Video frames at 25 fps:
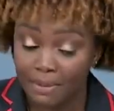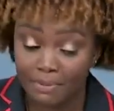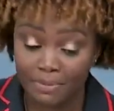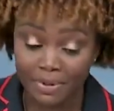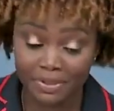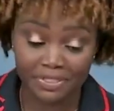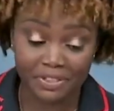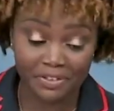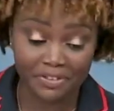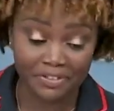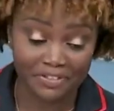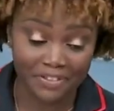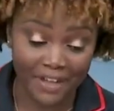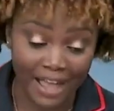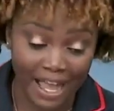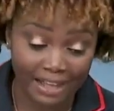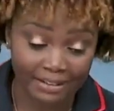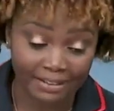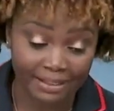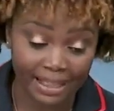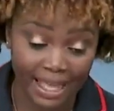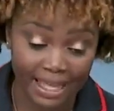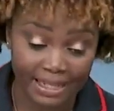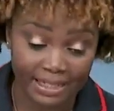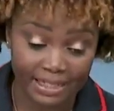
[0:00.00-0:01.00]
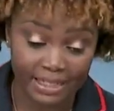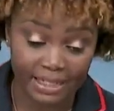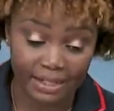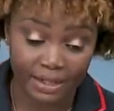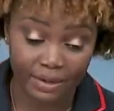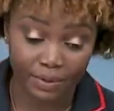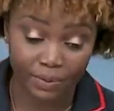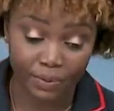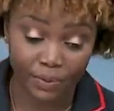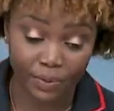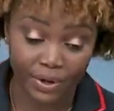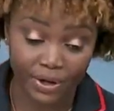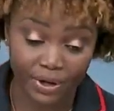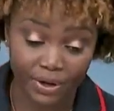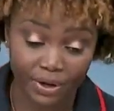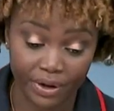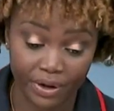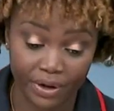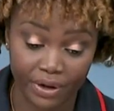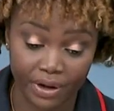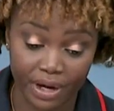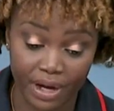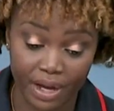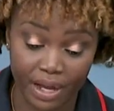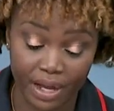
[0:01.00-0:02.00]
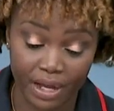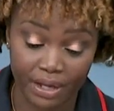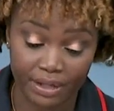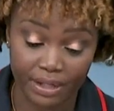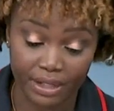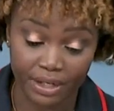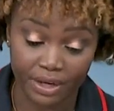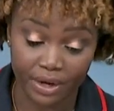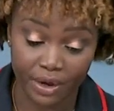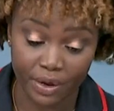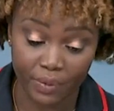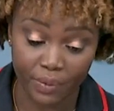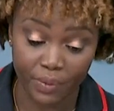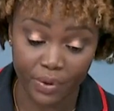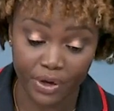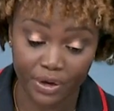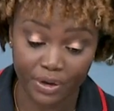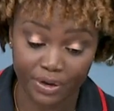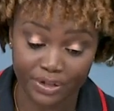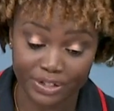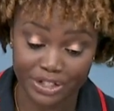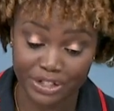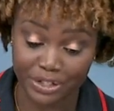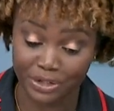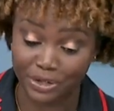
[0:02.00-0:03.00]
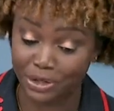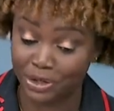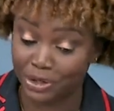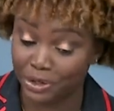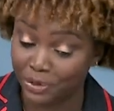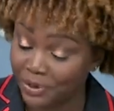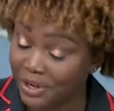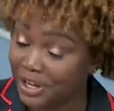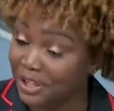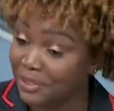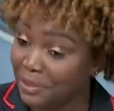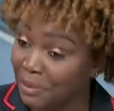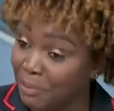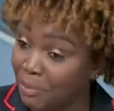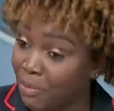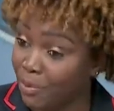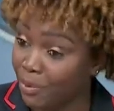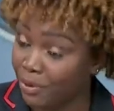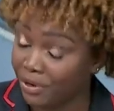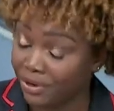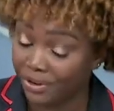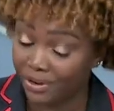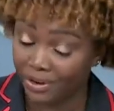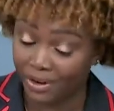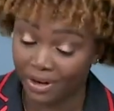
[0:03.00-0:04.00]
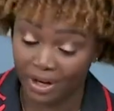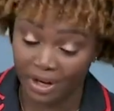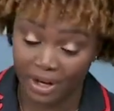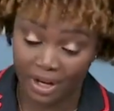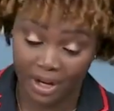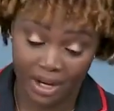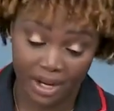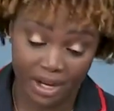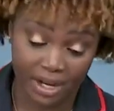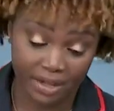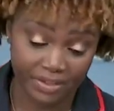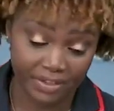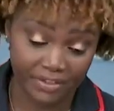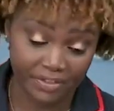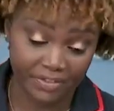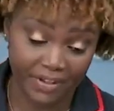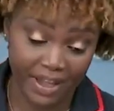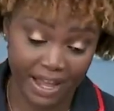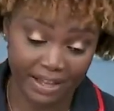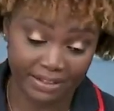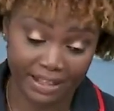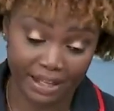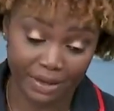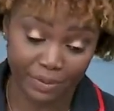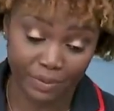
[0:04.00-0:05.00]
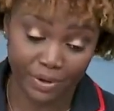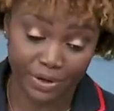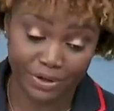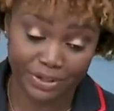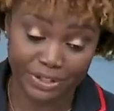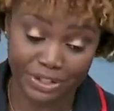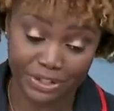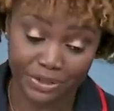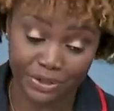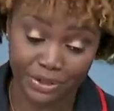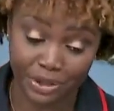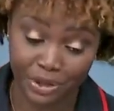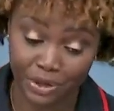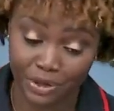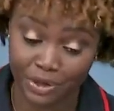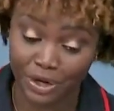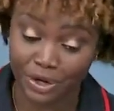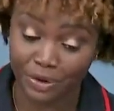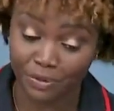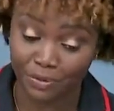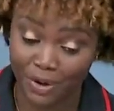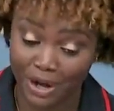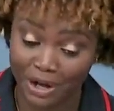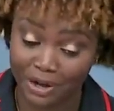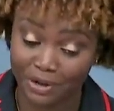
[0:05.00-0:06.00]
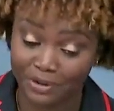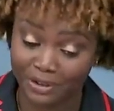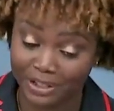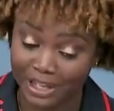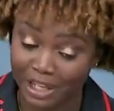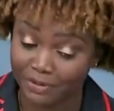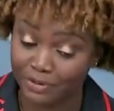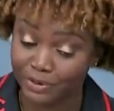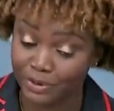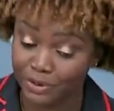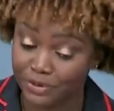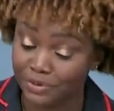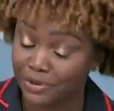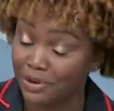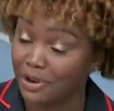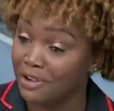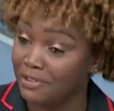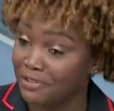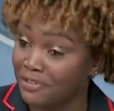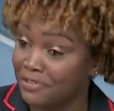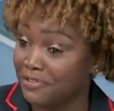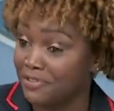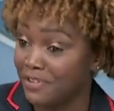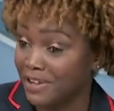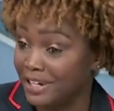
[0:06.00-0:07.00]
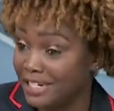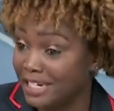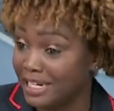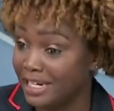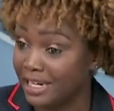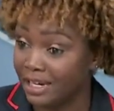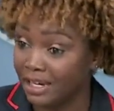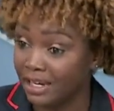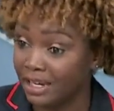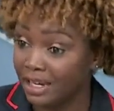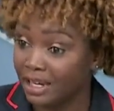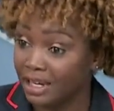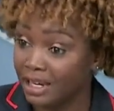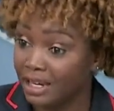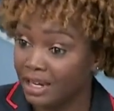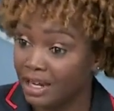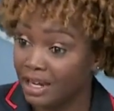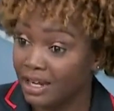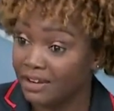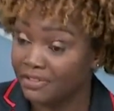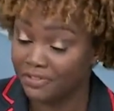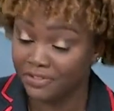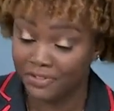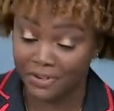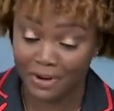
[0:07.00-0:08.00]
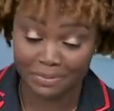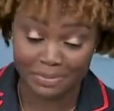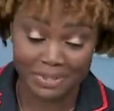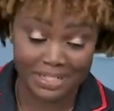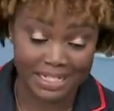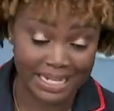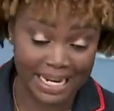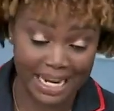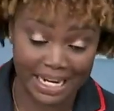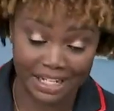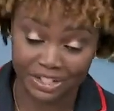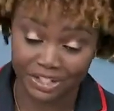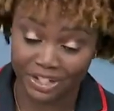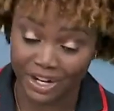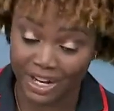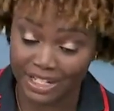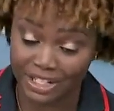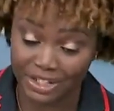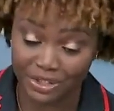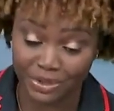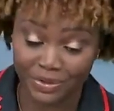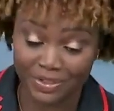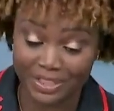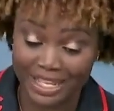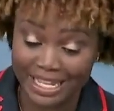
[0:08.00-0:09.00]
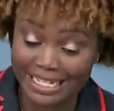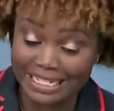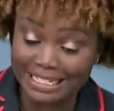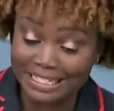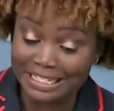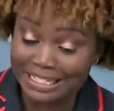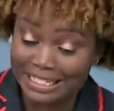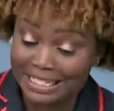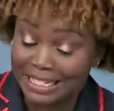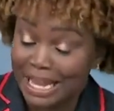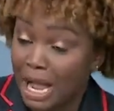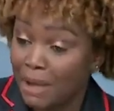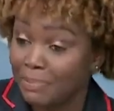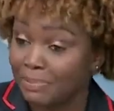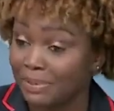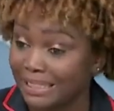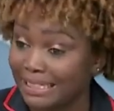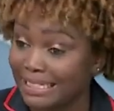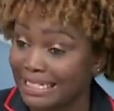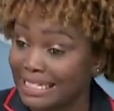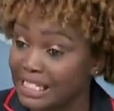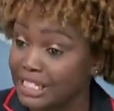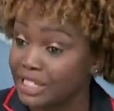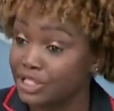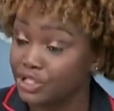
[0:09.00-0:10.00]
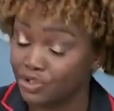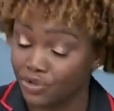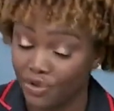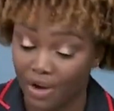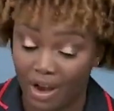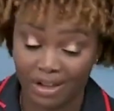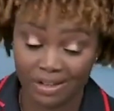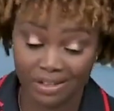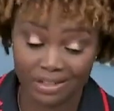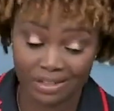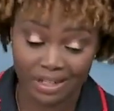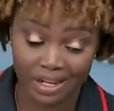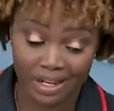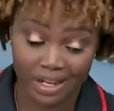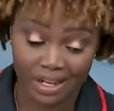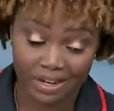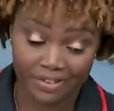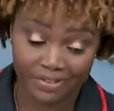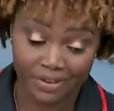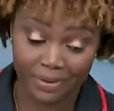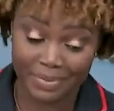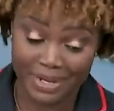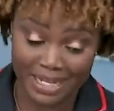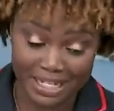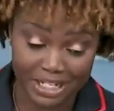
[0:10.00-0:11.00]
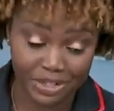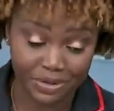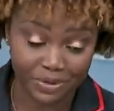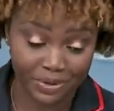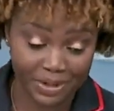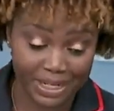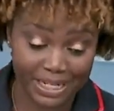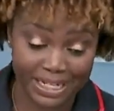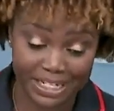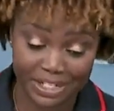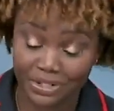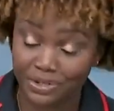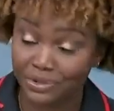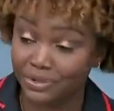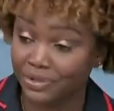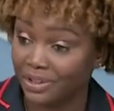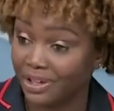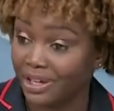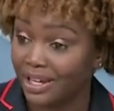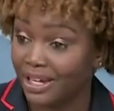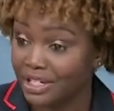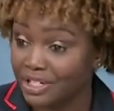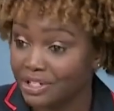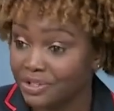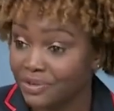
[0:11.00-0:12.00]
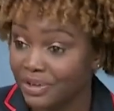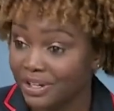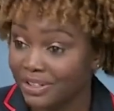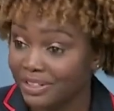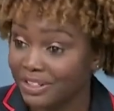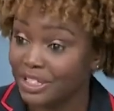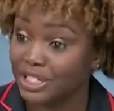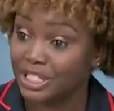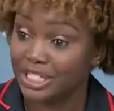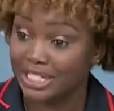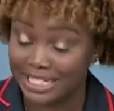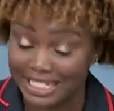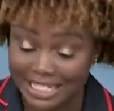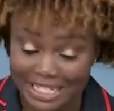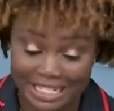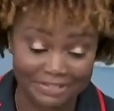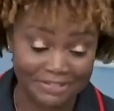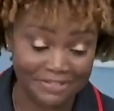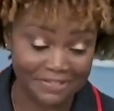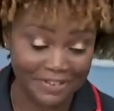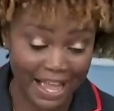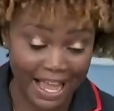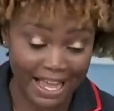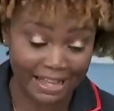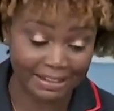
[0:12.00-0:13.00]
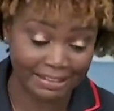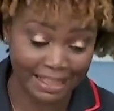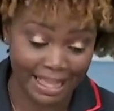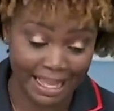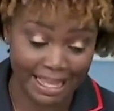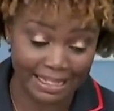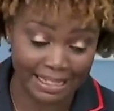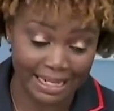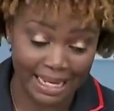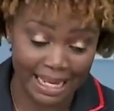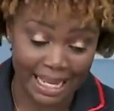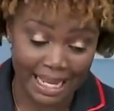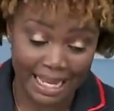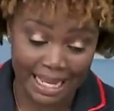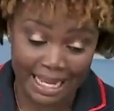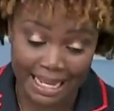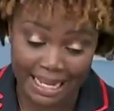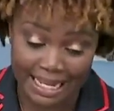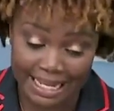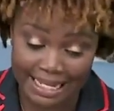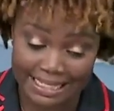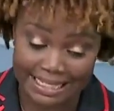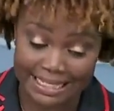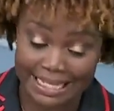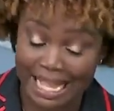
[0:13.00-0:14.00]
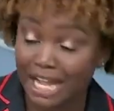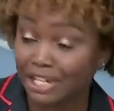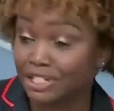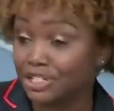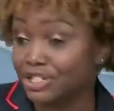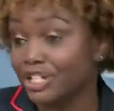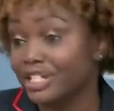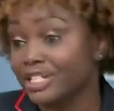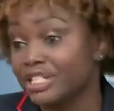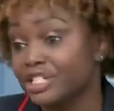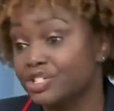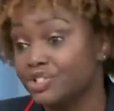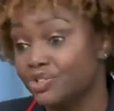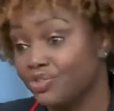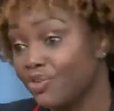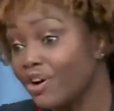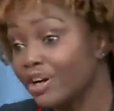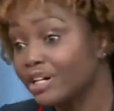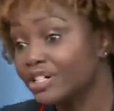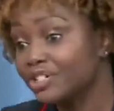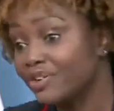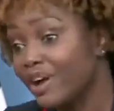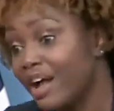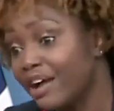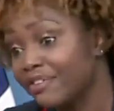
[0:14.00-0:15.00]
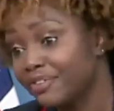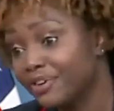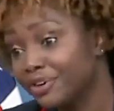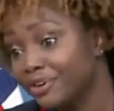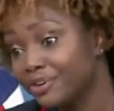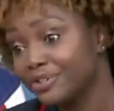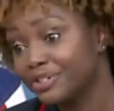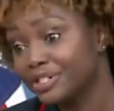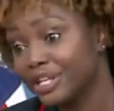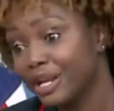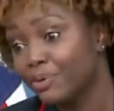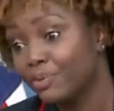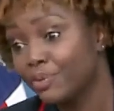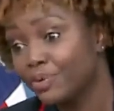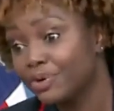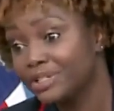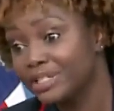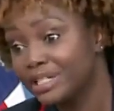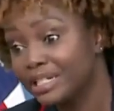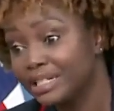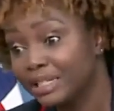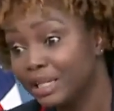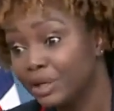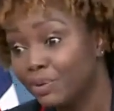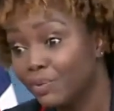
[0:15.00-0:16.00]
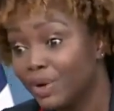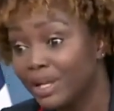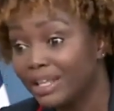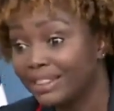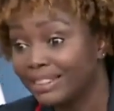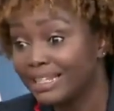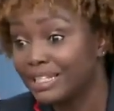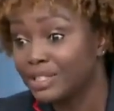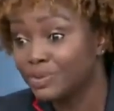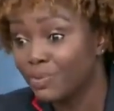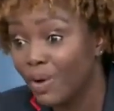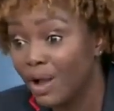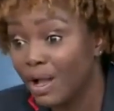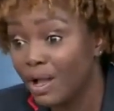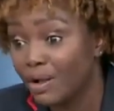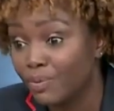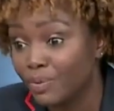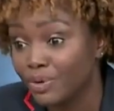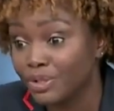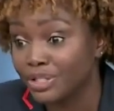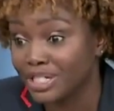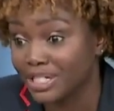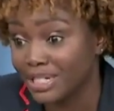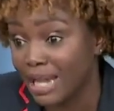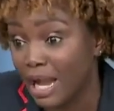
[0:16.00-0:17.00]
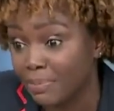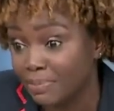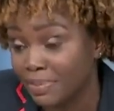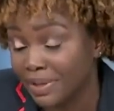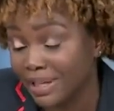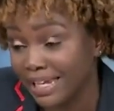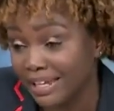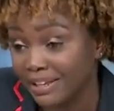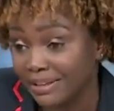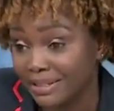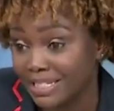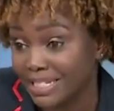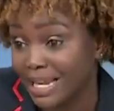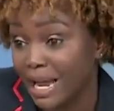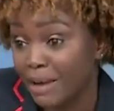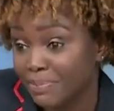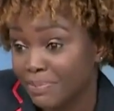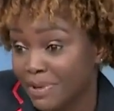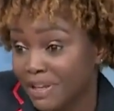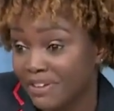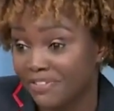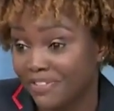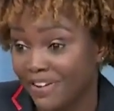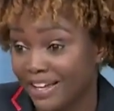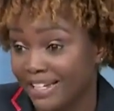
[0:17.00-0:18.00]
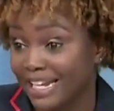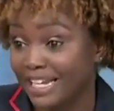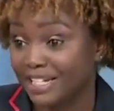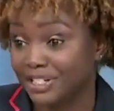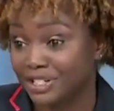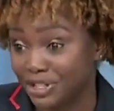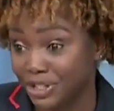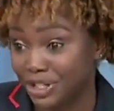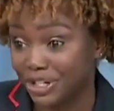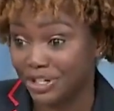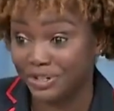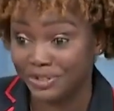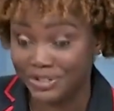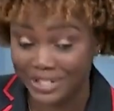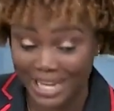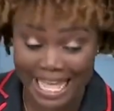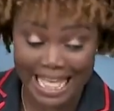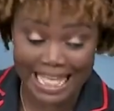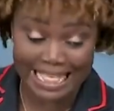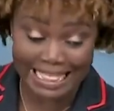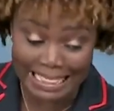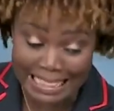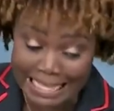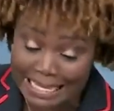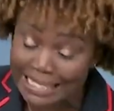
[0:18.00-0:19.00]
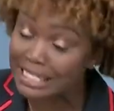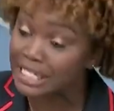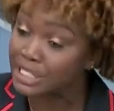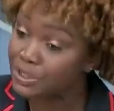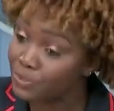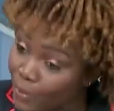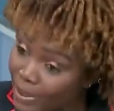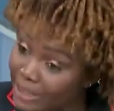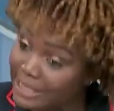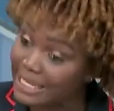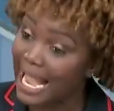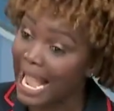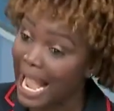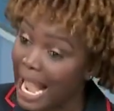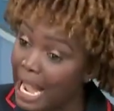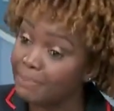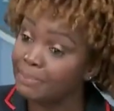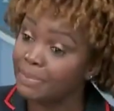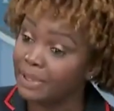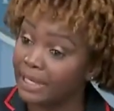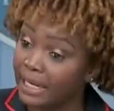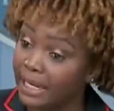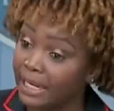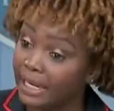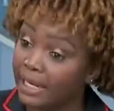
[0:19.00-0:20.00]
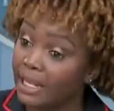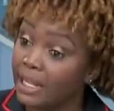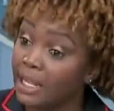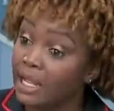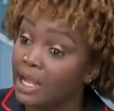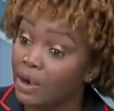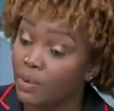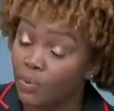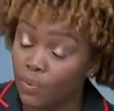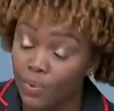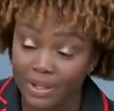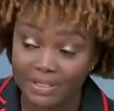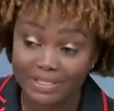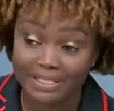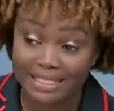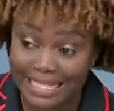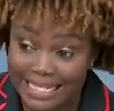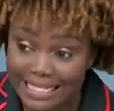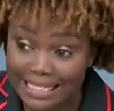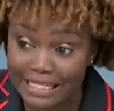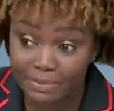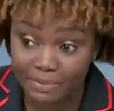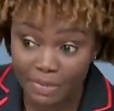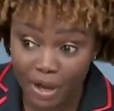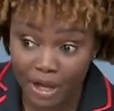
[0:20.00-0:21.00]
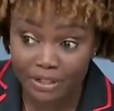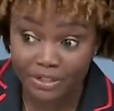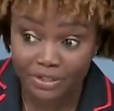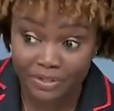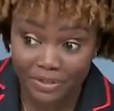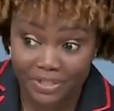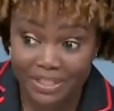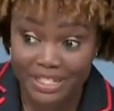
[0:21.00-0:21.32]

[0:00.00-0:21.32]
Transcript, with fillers: But the fact that we're, uh, you know, we are securing the border, uh, the fact that we are securing record levels of funding uh, from D H S so they can stop illicit drugs from entering into the country, the, the fact that uh, it's not just drug traffickers that we're dealing with as well, we're stopping stopping financiers. This is what's happening with this under